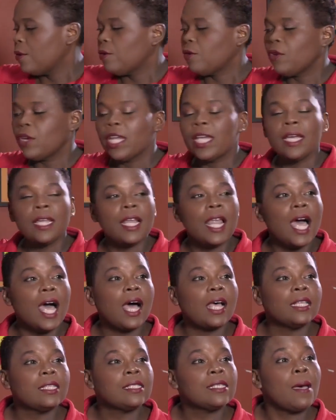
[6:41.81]
Regal
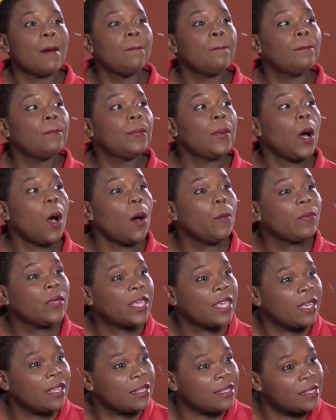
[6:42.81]
has
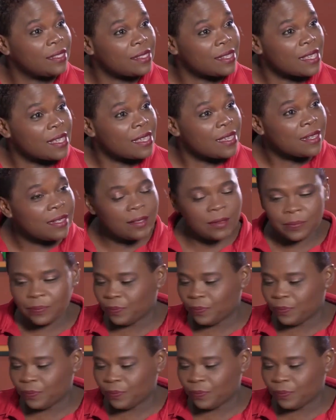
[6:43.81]
pumpkin seed.